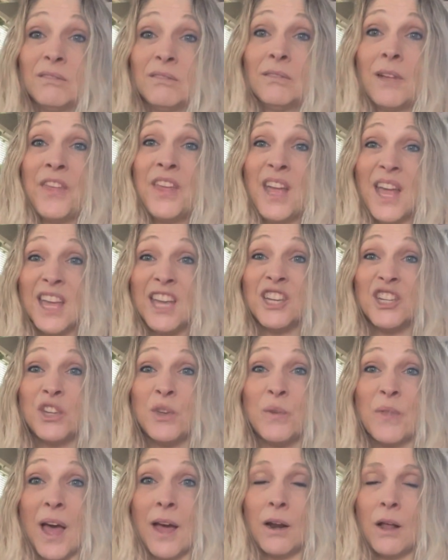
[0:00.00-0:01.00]
I think I can
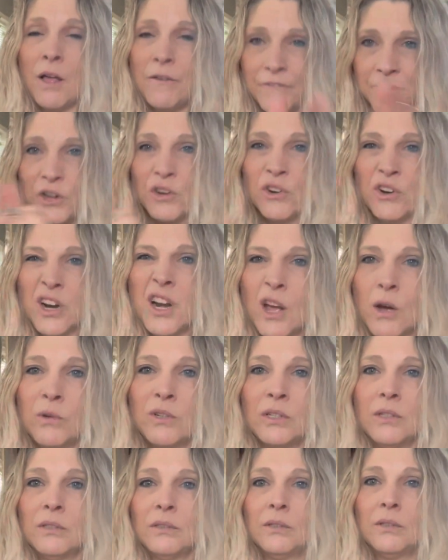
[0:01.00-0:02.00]
do that. I'll figure it
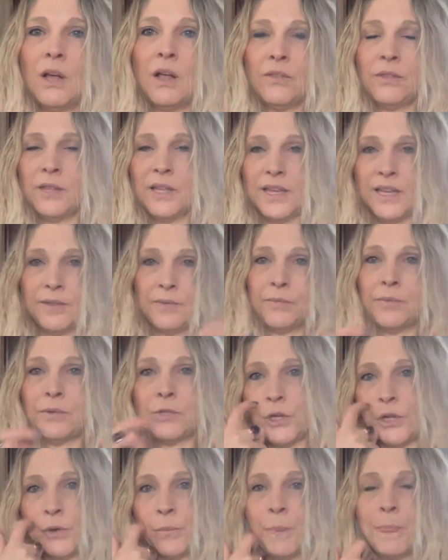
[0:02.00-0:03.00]
out. I'll link it
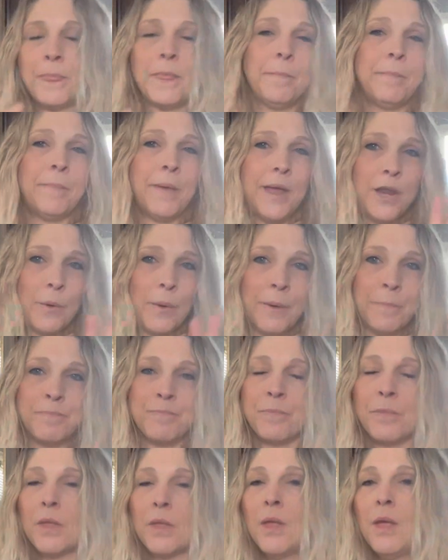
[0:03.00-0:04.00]
to you. But anyway,
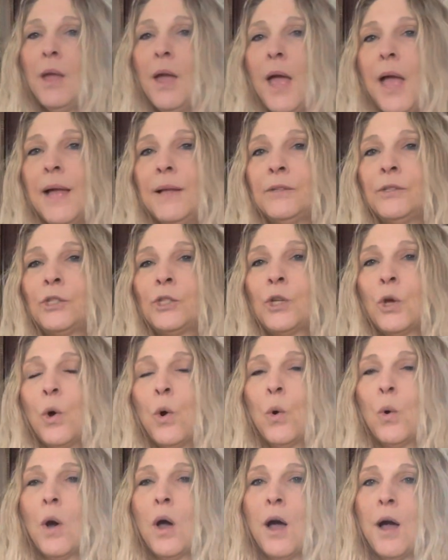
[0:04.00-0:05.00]
and
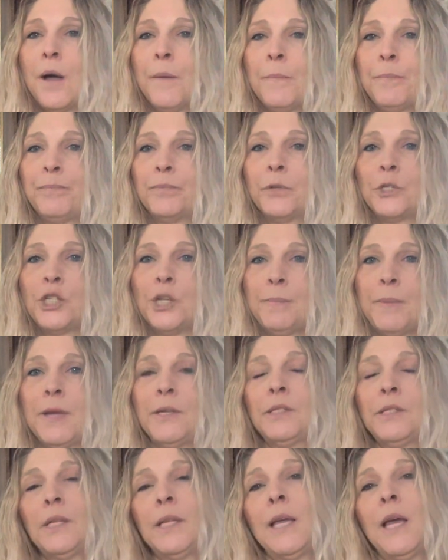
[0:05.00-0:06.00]
so um, she
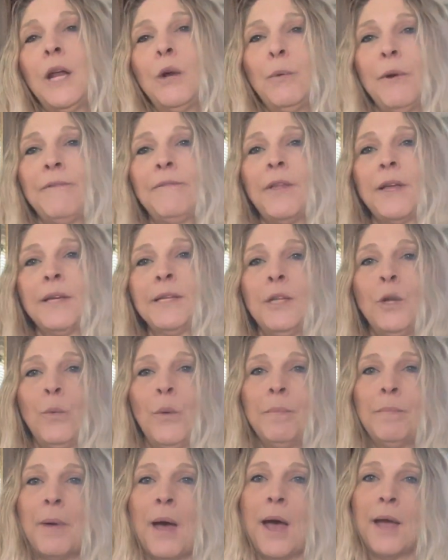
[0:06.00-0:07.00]
basically kind of reflected and
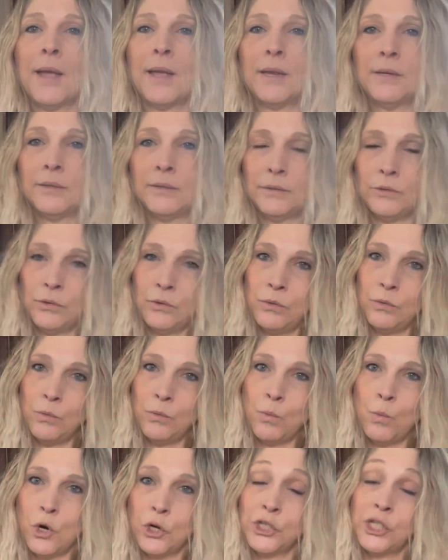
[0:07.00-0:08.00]
went back and
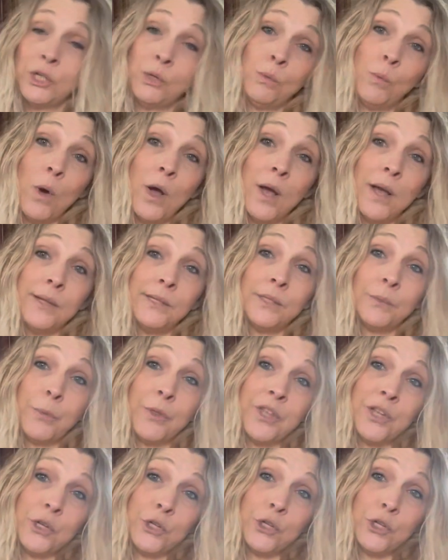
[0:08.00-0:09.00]
where she was
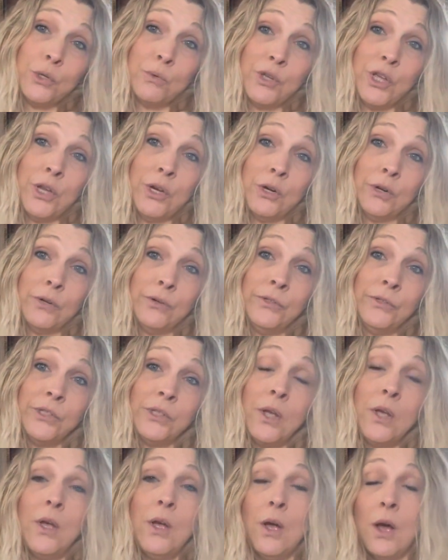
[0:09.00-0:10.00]
within two years
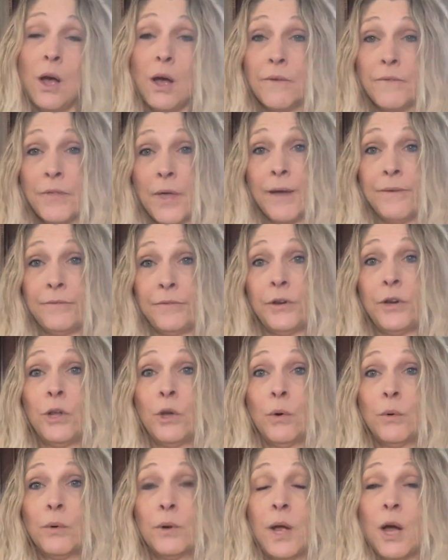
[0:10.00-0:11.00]
of that
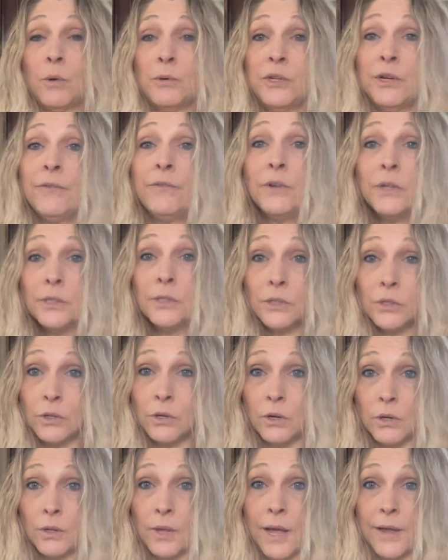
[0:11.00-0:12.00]
video and how different
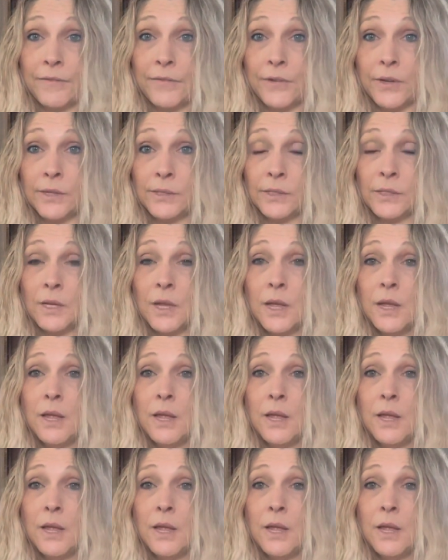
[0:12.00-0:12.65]
her life is.